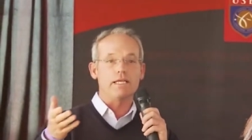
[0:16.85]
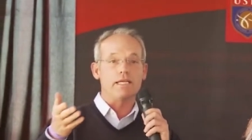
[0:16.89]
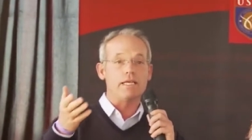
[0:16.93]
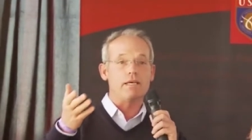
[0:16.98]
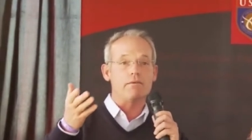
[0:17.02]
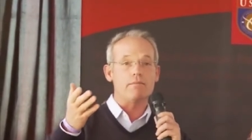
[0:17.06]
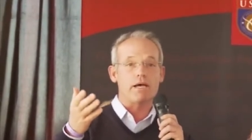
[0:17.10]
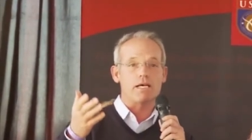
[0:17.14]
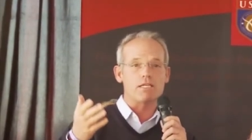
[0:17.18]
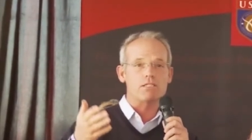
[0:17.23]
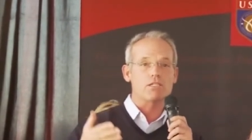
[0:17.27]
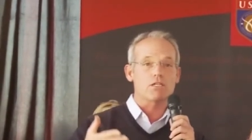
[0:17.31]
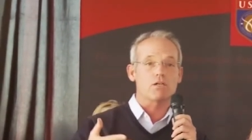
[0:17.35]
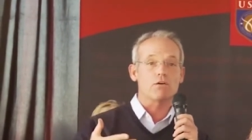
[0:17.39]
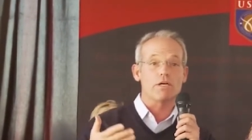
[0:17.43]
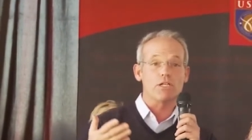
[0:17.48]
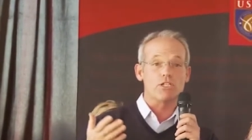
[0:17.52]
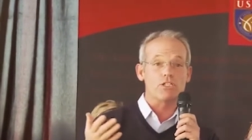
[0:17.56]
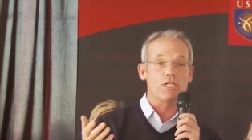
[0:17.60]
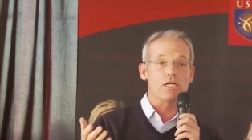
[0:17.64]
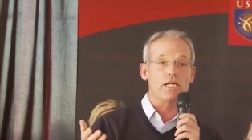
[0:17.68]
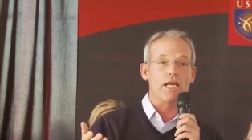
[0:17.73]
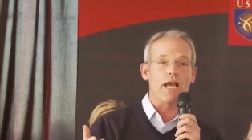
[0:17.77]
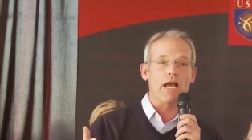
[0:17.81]
Kim asked the
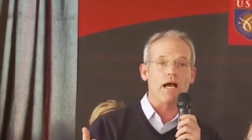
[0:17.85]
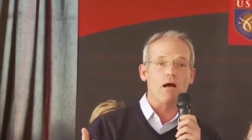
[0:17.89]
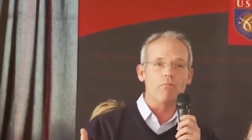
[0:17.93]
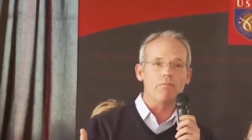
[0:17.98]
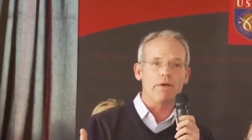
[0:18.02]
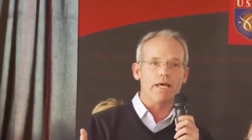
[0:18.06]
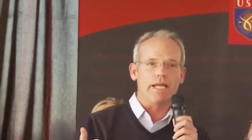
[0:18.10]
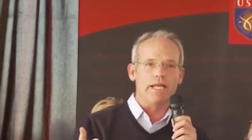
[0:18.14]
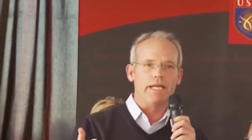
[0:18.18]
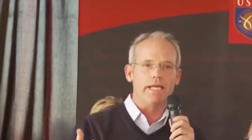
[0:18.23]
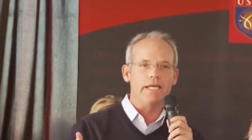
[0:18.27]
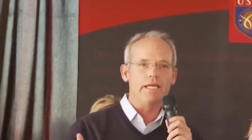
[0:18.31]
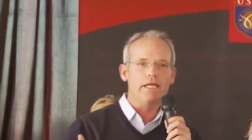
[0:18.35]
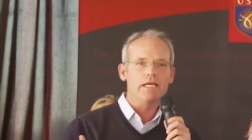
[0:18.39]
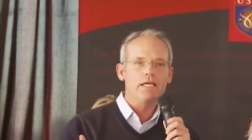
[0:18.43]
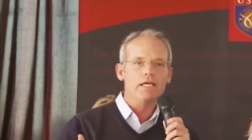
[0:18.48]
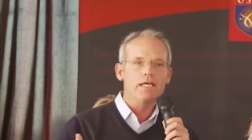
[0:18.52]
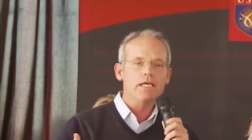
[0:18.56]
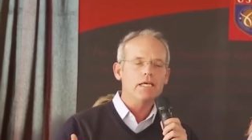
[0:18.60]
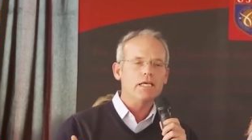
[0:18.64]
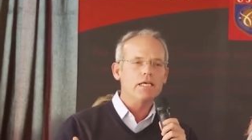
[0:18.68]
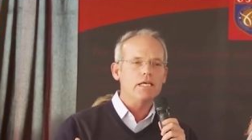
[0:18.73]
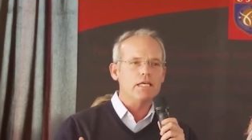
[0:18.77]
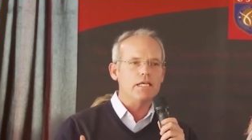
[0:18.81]
question, how many?
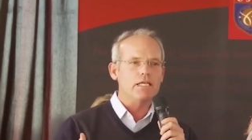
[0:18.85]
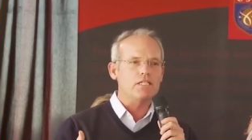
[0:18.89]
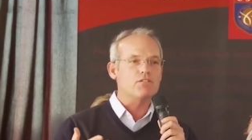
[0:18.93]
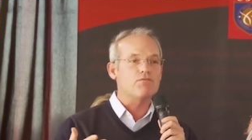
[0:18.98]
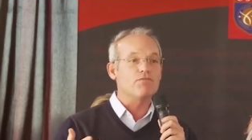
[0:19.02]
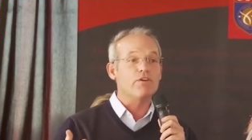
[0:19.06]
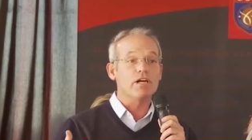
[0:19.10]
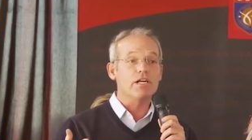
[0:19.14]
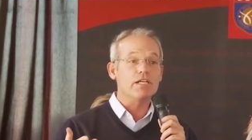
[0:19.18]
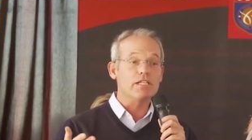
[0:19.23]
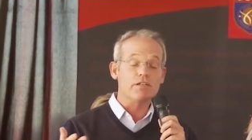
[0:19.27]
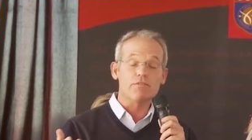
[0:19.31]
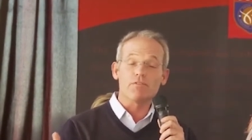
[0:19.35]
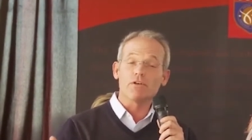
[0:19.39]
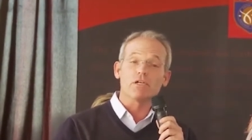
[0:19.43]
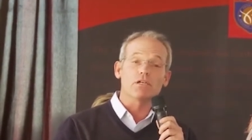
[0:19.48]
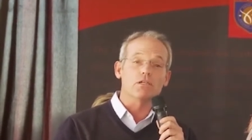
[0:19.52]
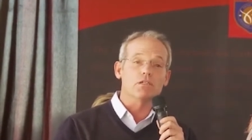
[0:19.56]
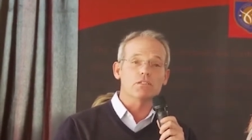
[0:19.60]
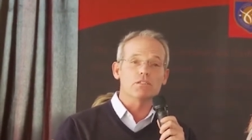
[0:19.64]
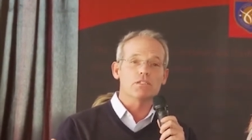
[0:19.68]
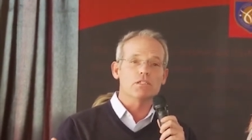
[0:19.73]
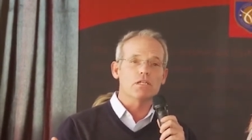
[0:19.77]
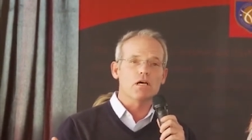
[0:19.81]
It's very
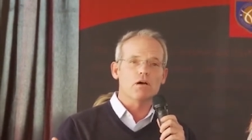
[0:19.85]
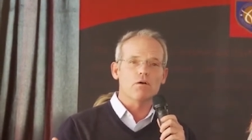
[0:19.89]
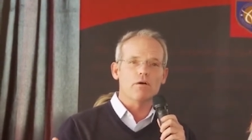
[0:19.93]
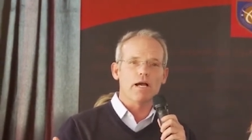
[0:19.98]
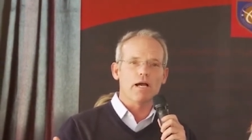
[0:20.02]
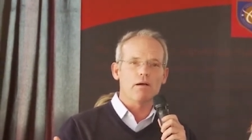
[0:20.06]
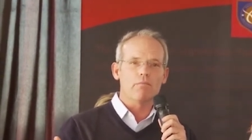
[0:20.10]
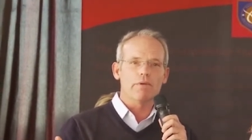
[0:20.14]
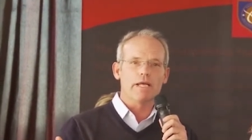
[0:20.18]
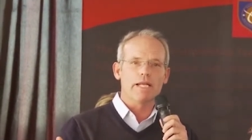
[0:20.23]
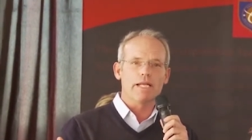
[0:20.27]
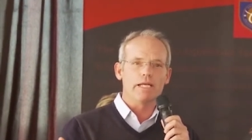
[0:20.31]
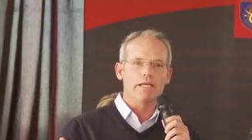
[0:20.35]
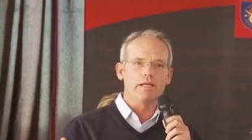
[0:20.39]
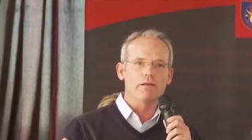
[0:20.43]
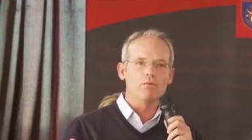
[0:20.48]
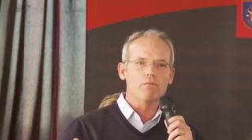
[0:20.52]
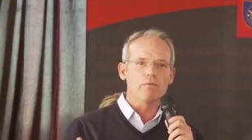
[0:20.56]
difficult to know how many.